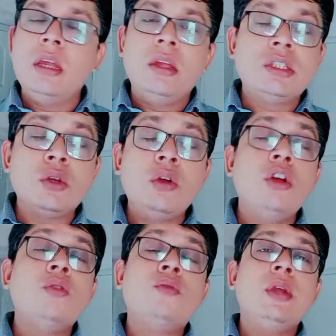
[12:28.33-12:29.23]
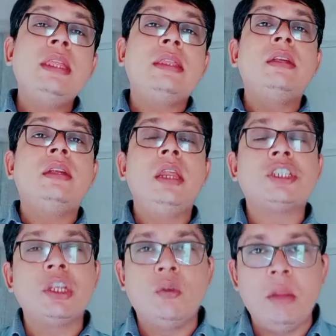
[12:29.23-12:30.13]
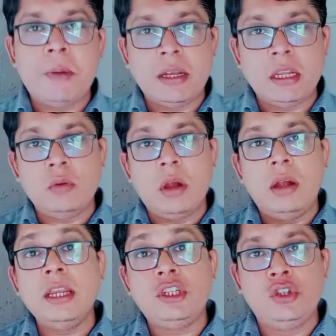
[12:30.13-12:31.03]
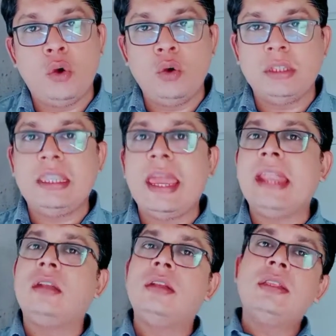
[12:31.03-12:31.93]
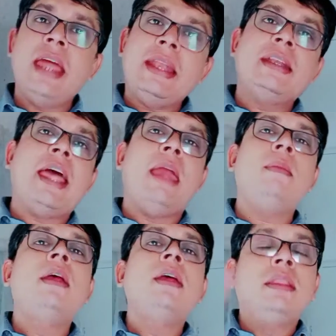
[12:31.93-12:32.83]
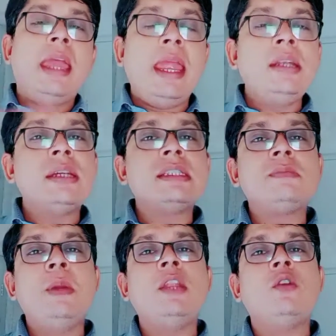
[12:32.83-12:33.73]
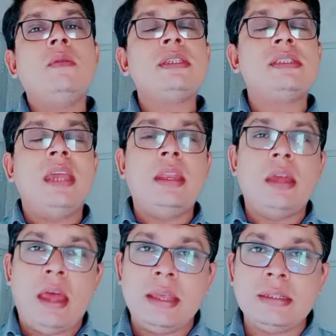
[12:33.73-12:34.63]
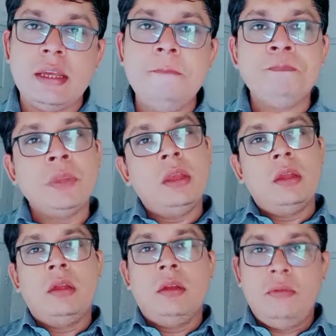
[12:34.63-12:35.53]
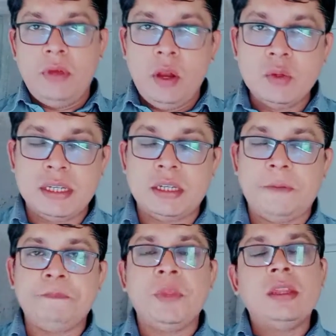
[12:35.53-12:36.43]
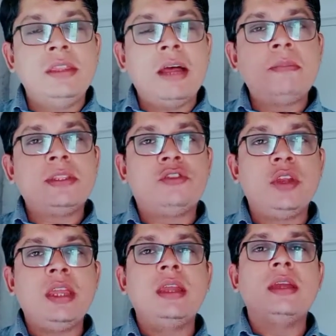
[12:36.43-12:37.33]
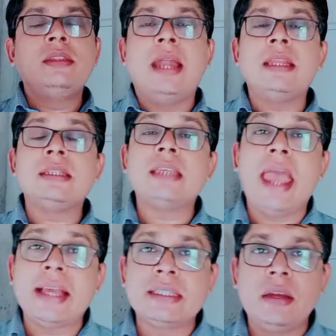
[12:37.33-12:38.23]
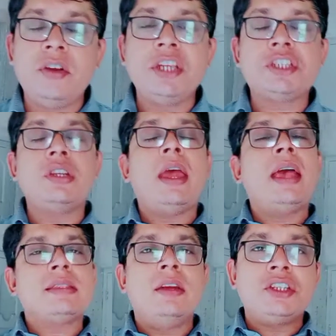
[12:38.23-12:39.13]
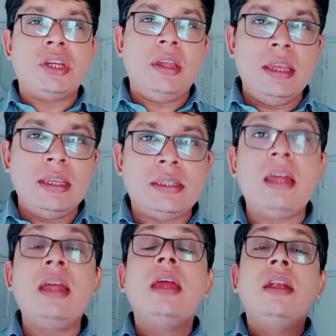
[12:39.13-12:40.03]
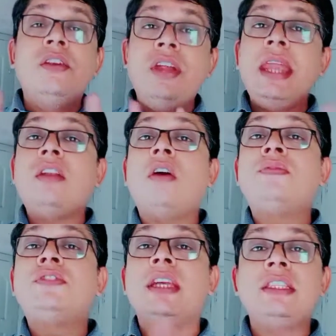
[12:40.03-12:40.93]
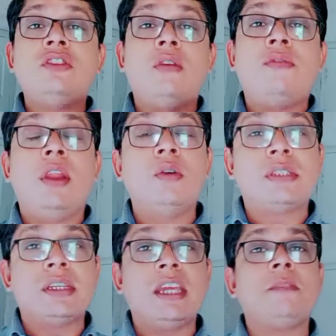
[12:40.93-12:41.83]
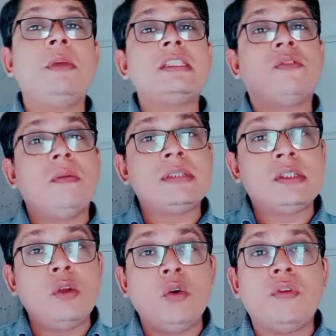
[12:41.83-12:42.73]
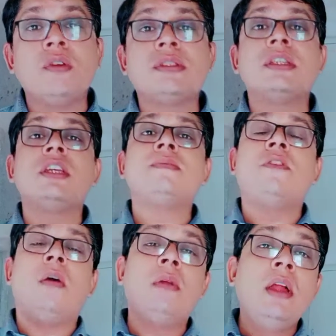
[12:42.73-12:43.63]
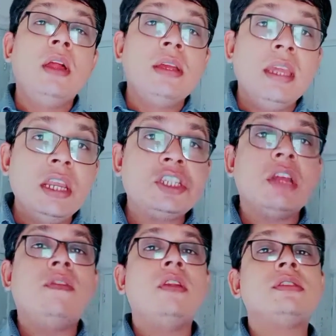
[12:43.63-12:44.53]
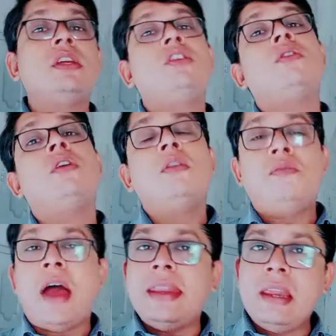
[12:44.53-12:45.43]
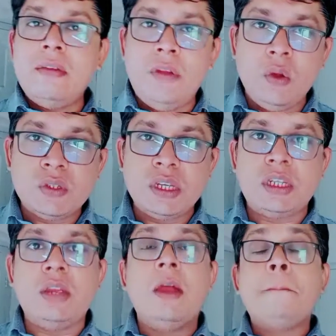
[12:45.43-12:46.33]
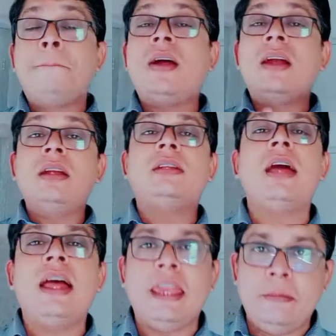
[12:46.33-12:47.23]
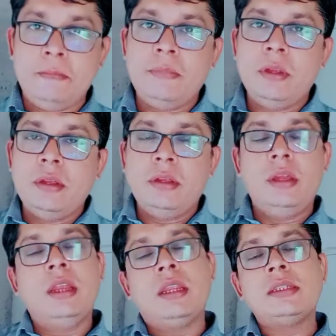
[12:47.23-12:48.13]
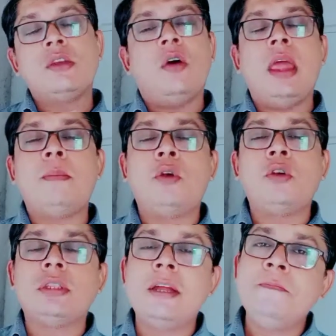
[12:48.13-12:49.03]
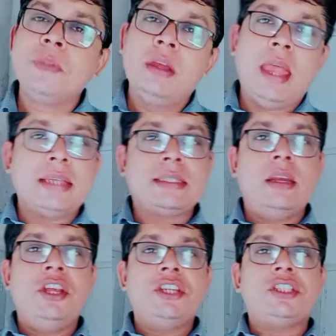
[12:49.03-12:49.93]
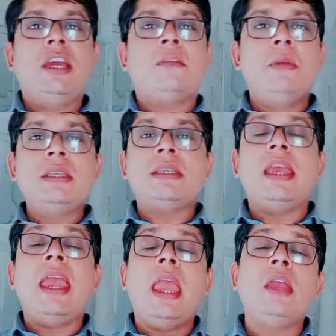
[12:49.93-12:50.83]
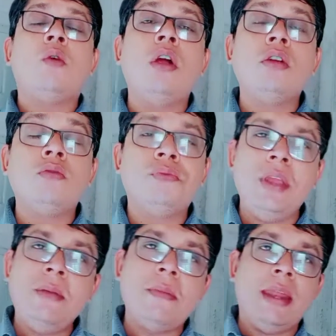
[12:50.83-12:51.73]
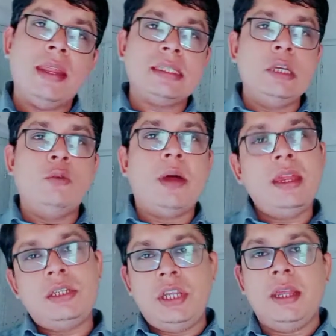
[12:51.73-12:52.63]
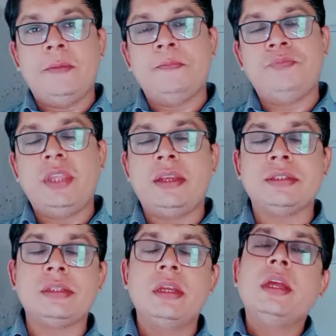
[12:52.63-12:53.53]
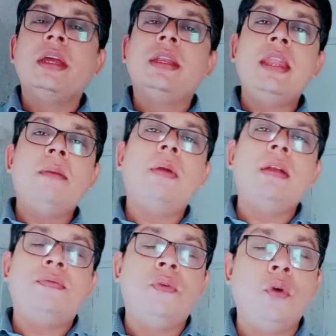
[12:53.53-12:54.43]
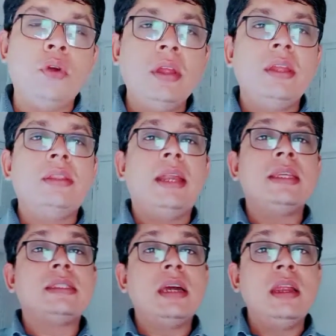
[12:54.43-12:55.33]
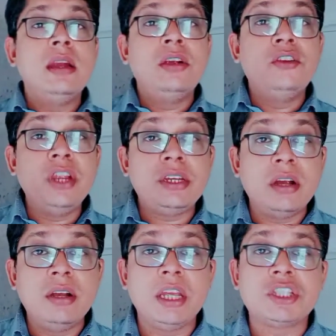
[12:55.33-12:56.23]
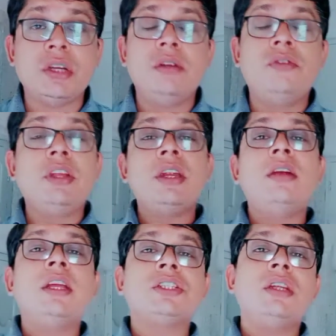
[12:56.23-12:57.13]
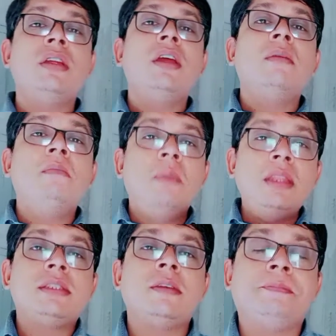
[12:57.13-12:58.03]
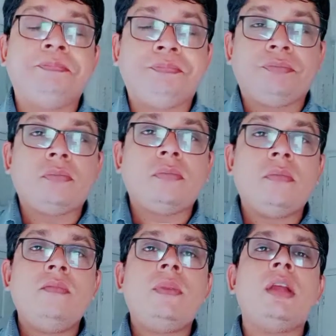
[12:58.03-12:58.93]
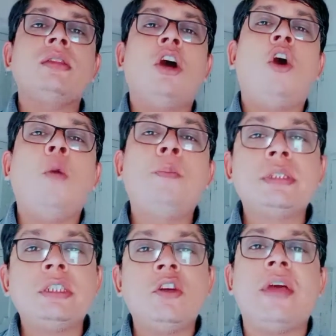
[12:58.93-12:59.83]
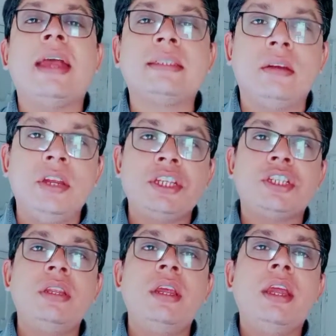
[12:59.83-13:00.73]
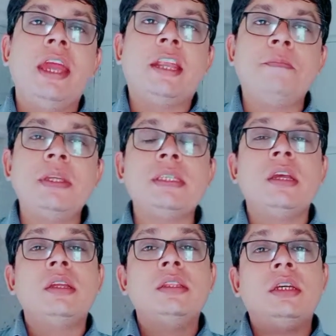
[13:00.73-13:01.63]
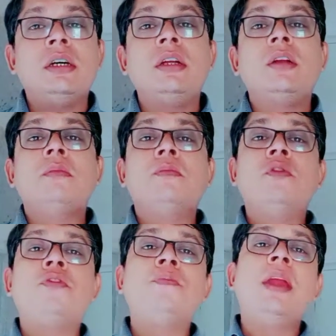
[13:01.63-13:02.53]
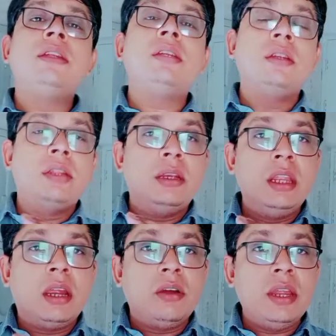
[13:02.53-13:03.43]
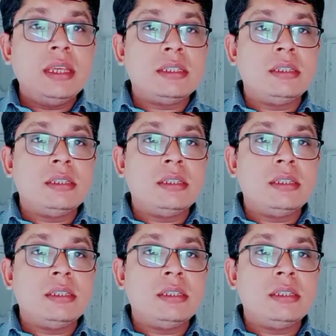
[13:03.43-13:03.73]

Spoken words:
So when the direction will be particularly told, that time the entire speed will be said as a velocity. Number three, that is acceleration. Acceleration is the rate of change of velocity. It means from slow velocity, from initial velocity to final velocity per time. It is all about the acceleration. It means a equal to v minus u by t. That is. Number four, that is the retardation. Retardation means the opposite of acceleration. It means the movement, the decrease,